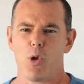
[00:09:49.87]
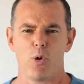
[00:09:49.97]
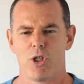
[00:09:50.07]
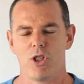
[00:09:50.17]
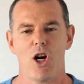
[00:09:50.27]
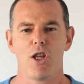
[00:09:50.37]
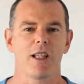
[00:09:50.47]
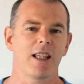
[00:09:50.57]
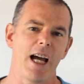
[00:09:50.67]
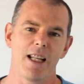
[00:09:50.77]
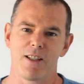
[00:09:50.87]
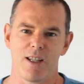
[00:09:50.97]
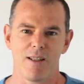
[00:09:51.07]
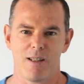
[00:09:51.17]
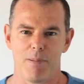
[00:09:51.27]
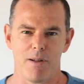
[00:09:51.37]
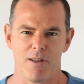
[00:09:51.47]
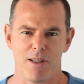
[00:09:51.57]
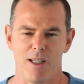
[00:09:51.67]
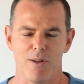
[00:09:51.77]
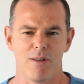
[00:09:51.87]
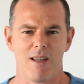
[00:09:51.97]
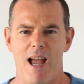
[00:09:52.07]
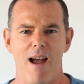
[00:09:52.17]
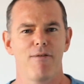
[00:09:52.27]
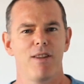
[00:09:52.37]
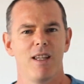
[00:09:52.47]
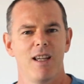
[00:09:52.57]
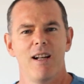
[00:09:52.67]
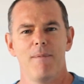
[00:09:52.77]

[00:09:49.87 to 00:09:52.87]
or to know the latest conspiracy, or to have the